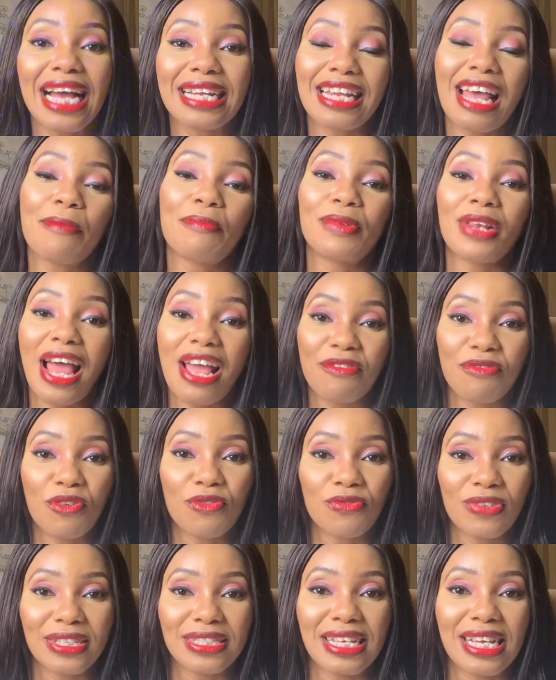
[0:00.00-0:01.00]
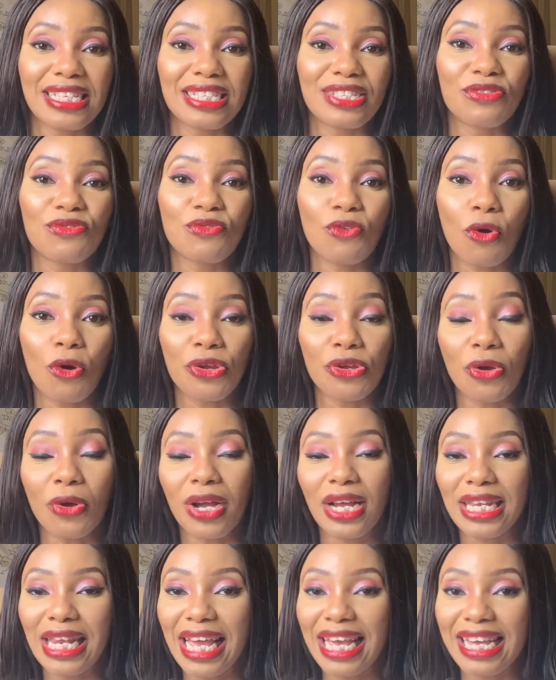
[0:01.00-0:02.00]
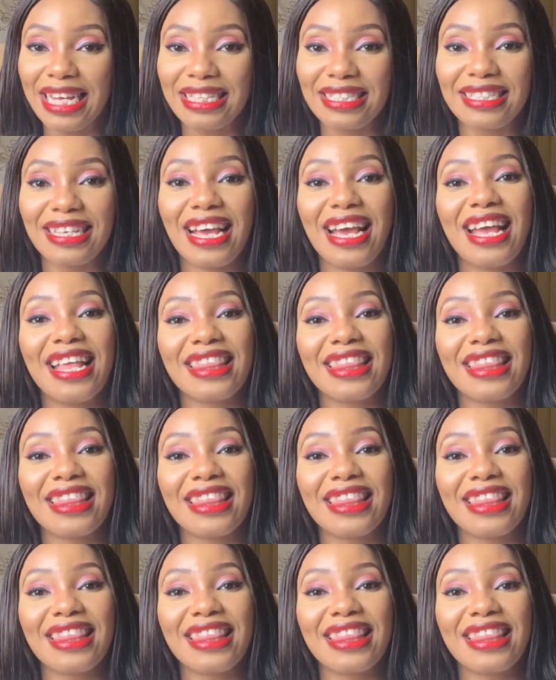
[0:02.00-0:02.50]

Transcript: and apply for visas for your clients,